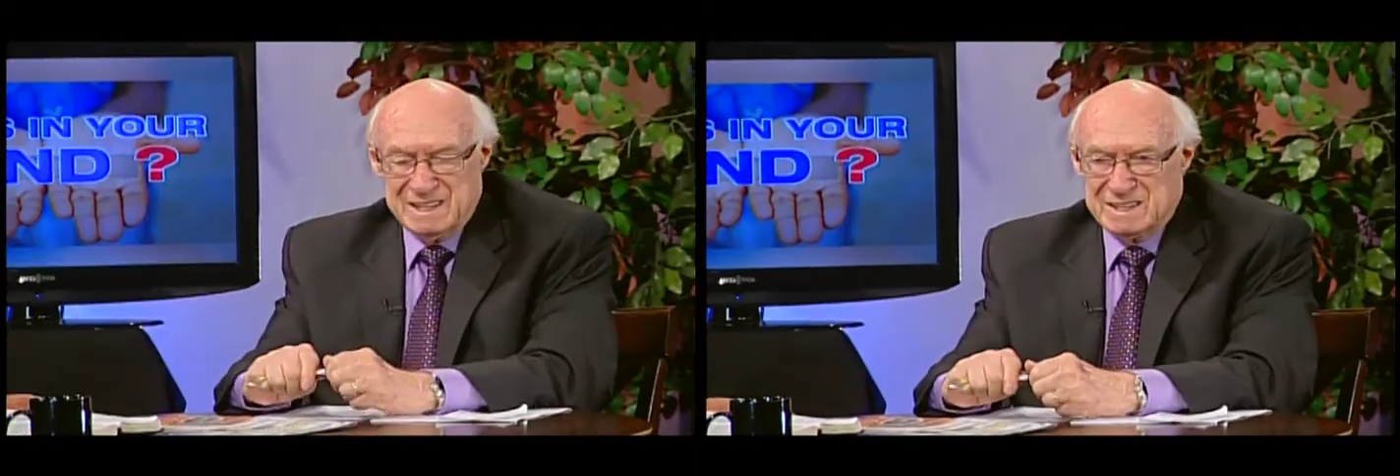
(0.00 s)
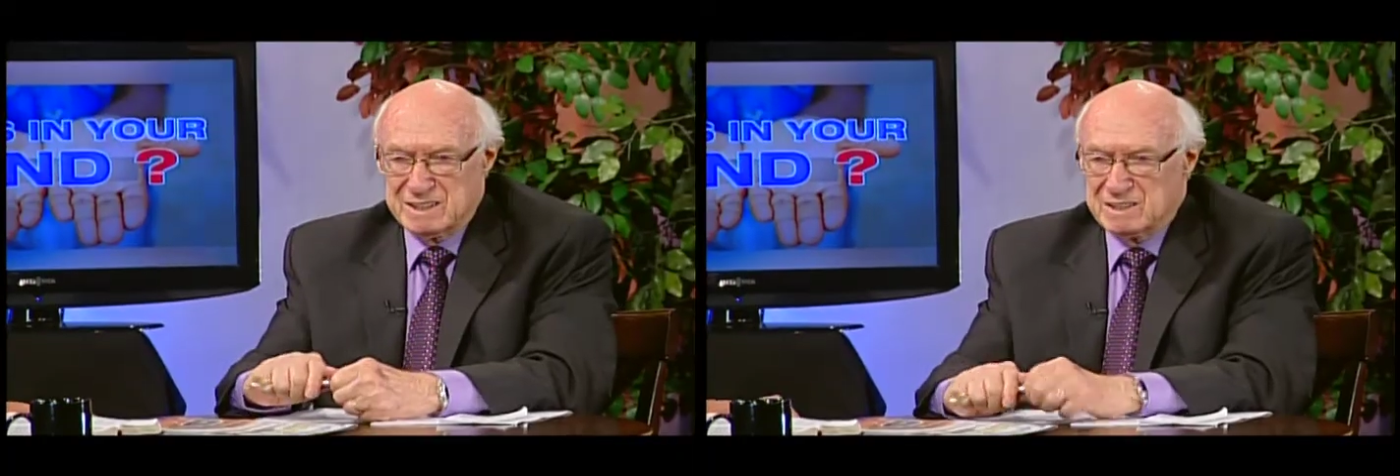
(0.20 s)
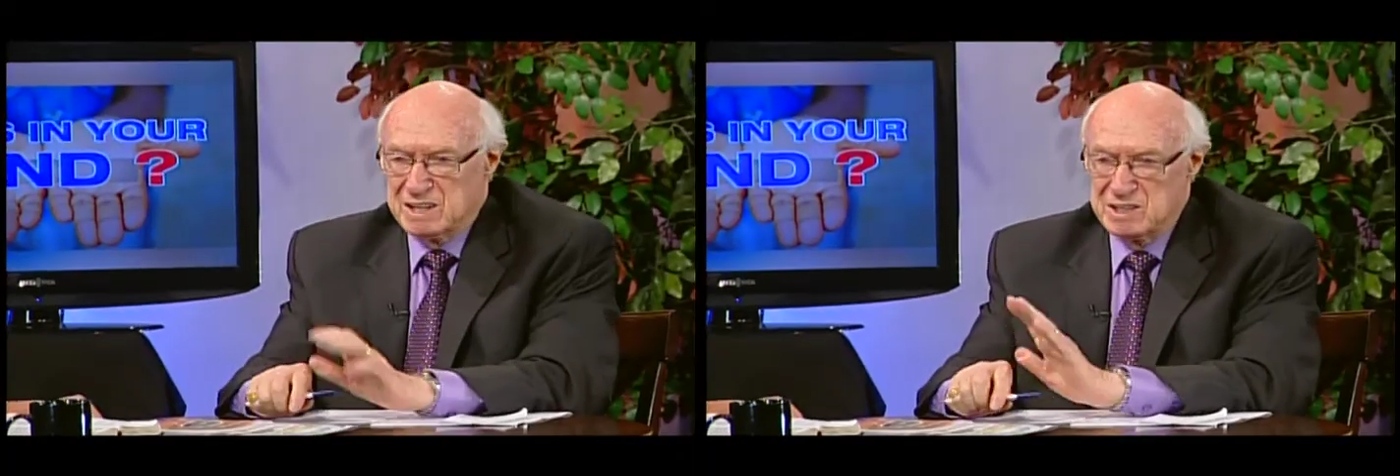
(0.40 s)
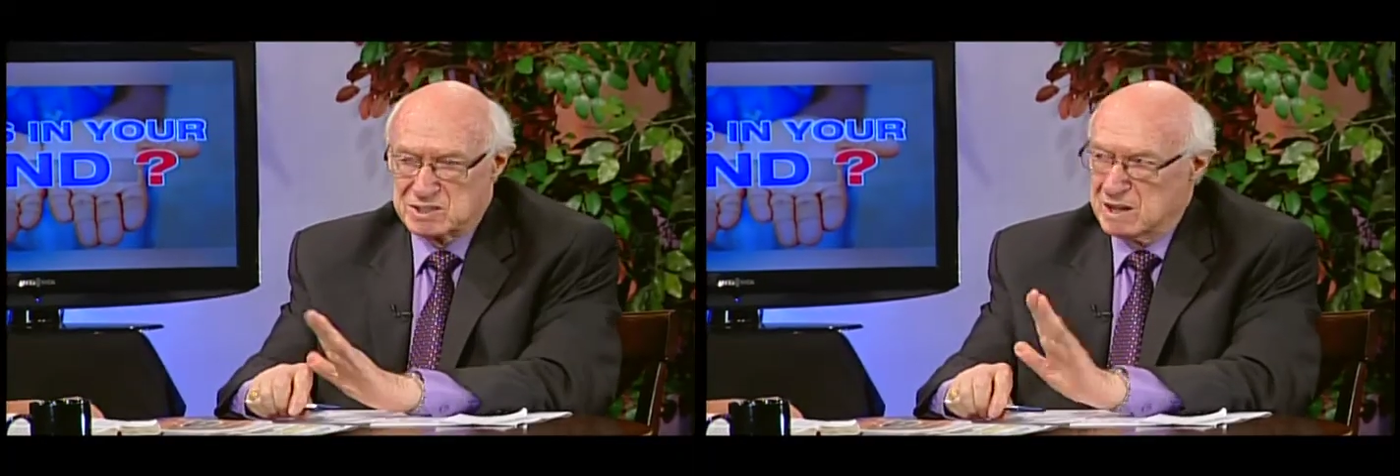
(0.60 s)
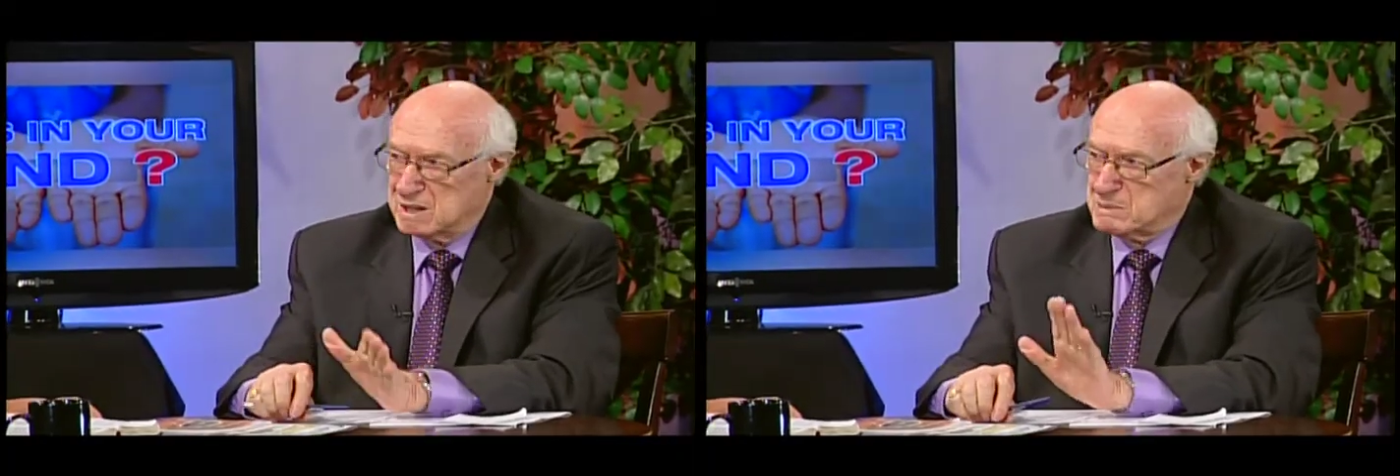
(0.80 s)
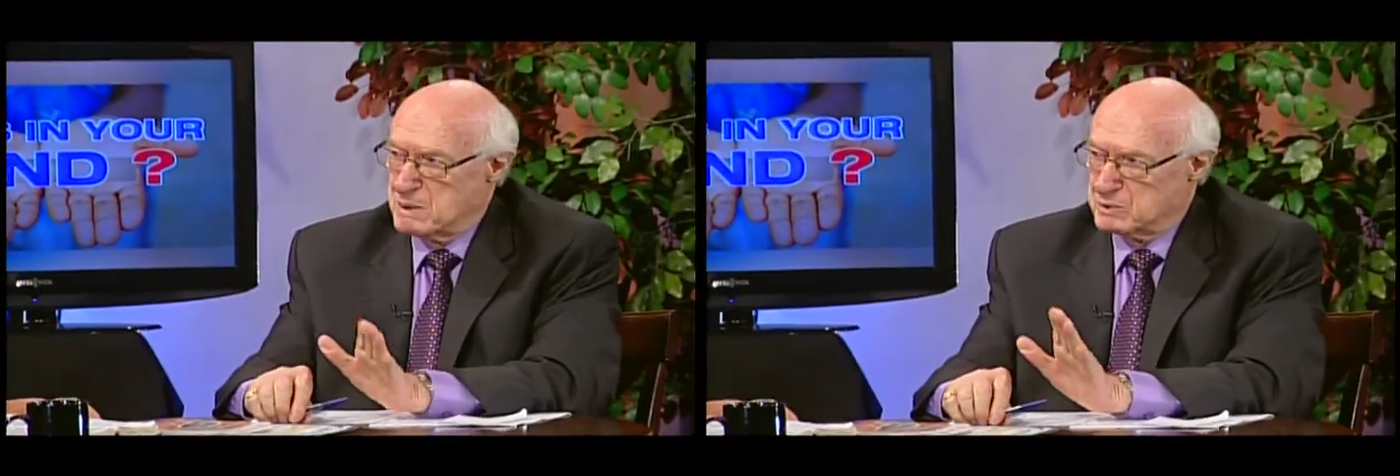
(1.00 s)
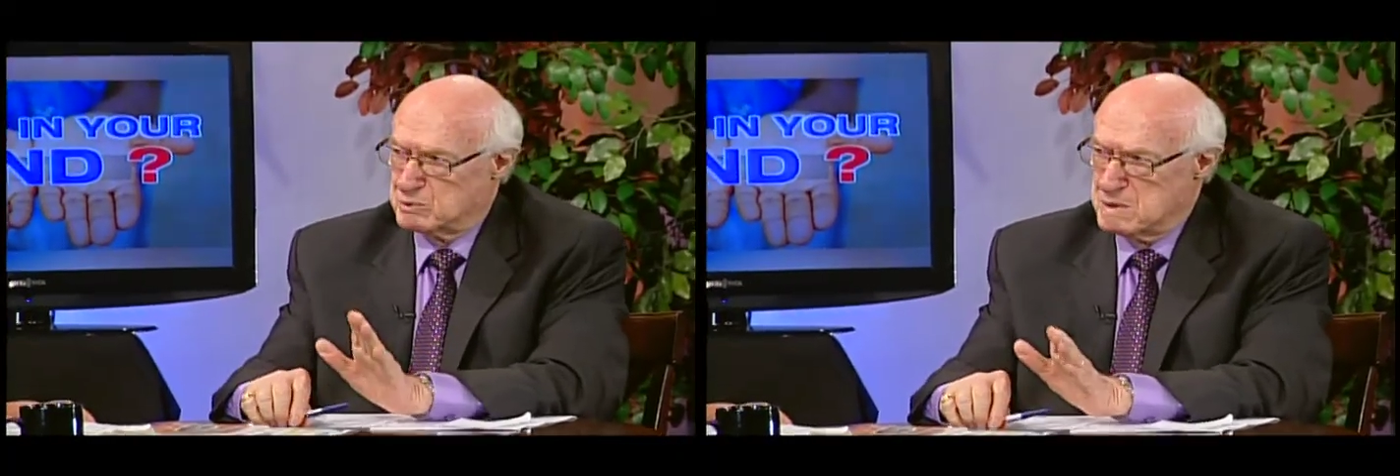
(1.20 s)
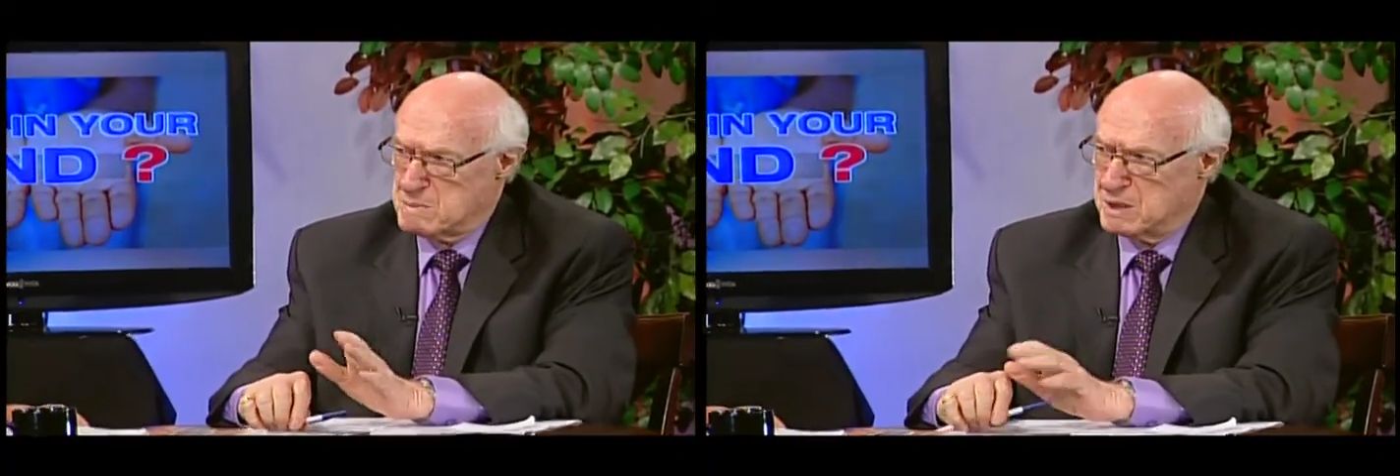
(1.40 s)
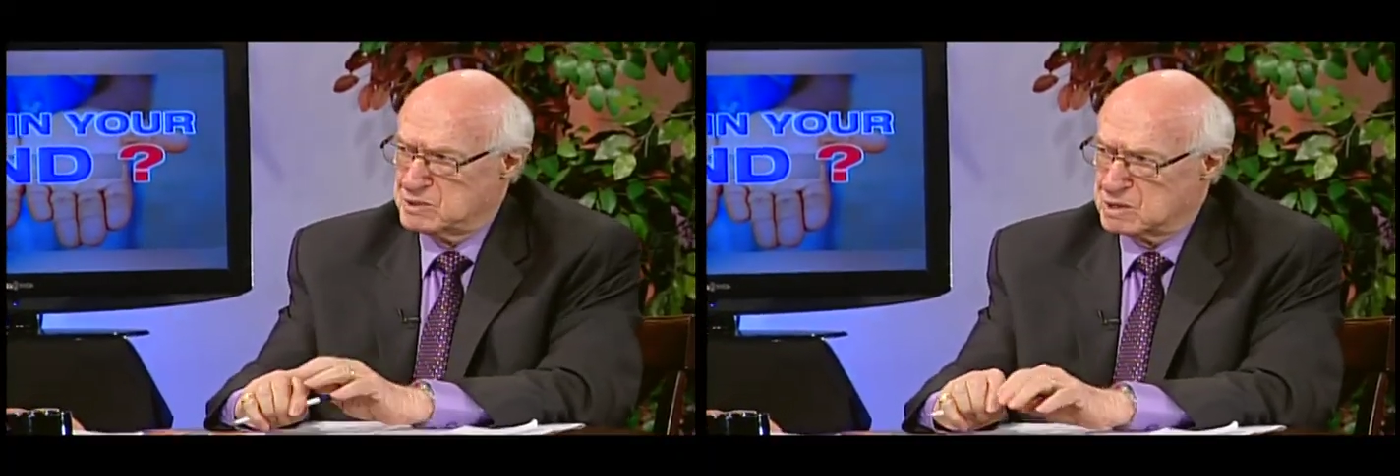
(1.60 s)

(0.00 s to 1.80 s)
away. He started about three months